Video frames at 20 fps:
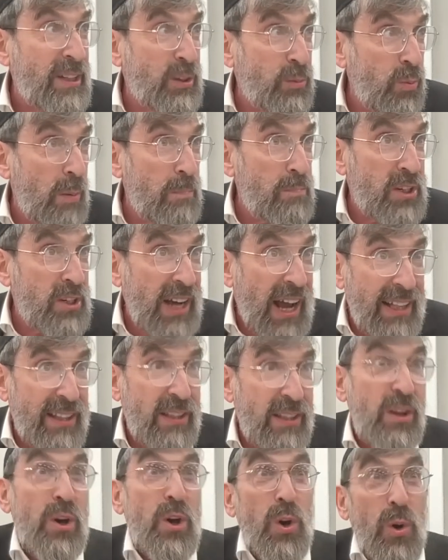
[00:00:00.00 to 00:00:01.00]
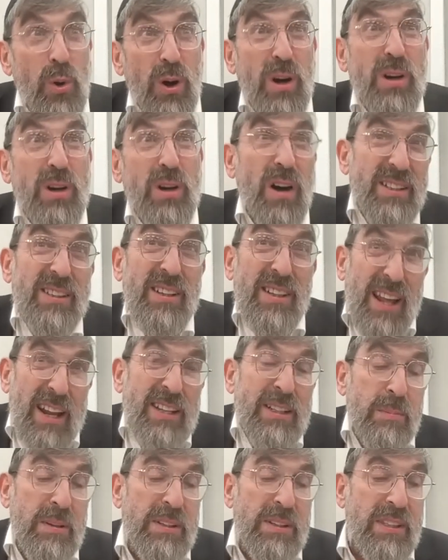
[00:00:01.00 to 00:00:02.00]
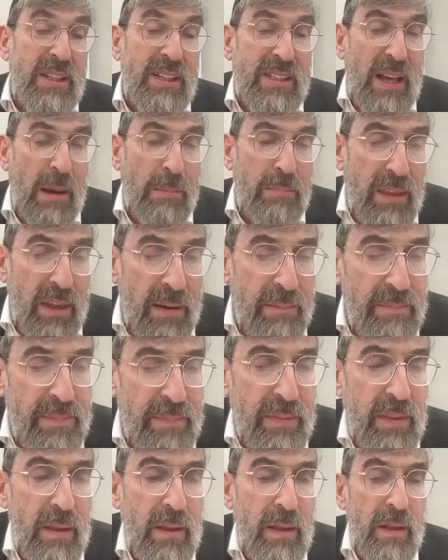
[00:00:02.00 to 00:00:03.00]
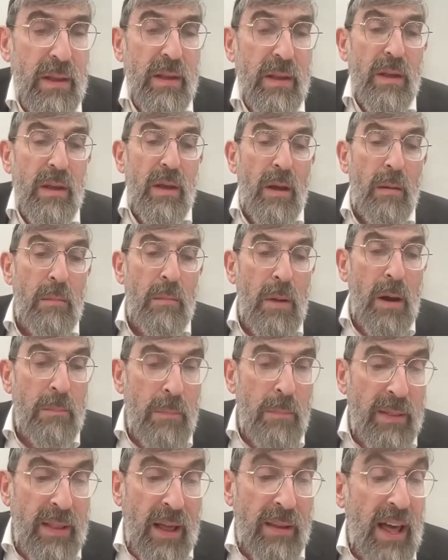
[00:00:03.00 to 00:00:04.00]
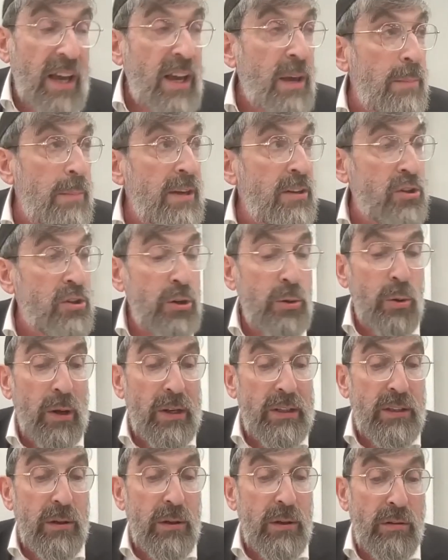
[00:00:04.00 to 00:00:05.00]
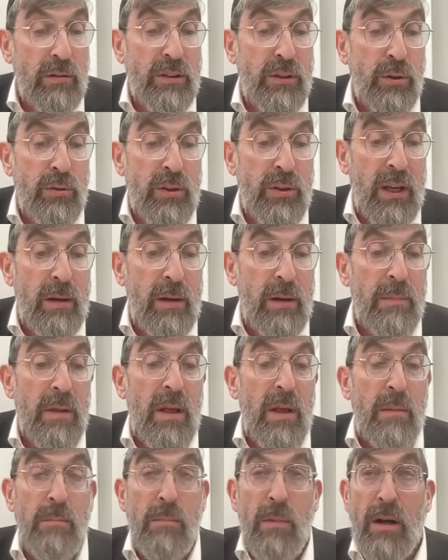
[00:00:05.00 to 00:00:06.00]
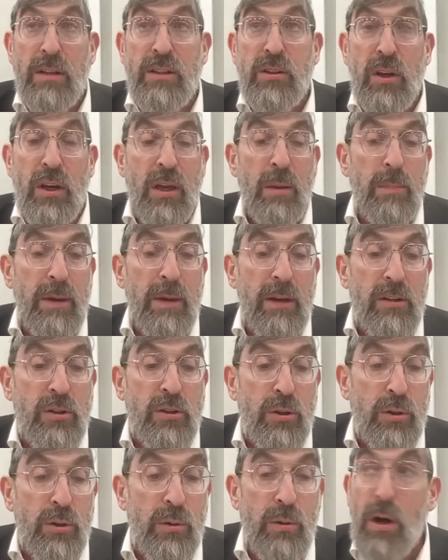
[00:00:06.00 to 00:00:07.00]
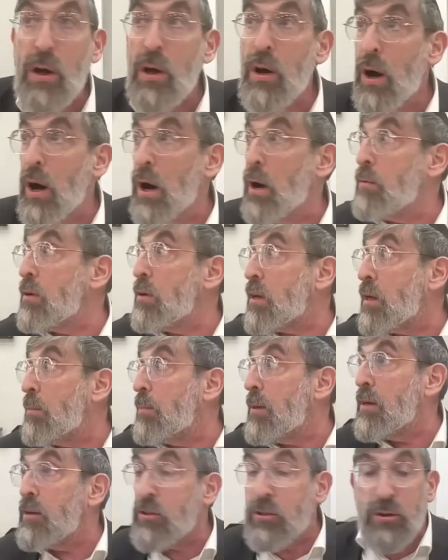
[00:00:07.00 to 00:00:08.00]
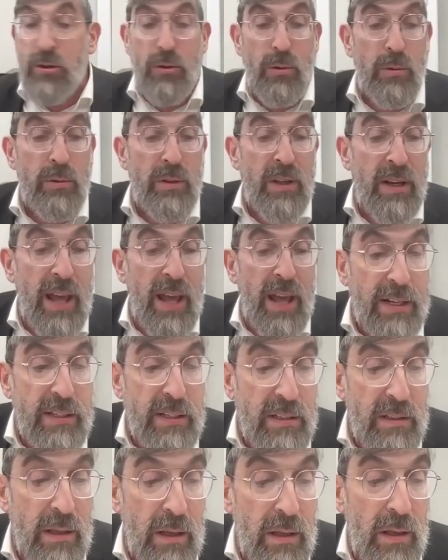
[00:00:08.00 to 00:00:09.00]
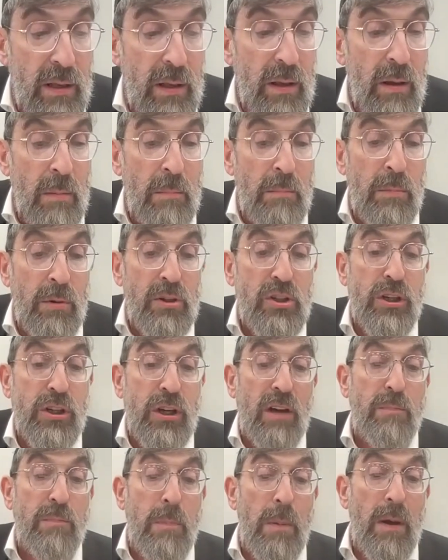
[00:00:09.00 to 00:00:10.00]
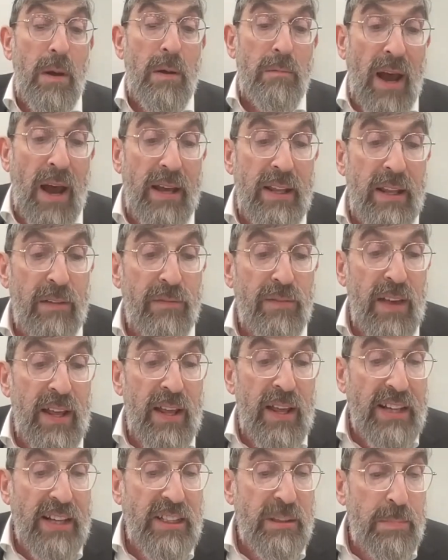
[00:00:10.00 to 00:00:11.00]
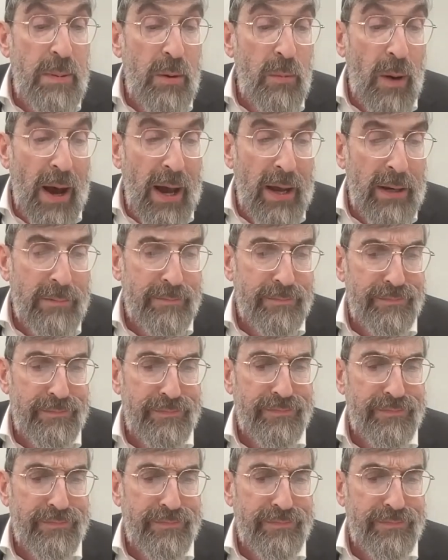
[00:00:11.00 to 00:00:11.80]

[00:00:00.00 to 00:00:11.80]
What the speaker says: That's one pshat. Or chasa, that he's missing something. Now, that could be a Jew also. Those two dinim. Matzah could be a Jew. Hori could be a Jew. The next. Mushkav, right? If it has to be what?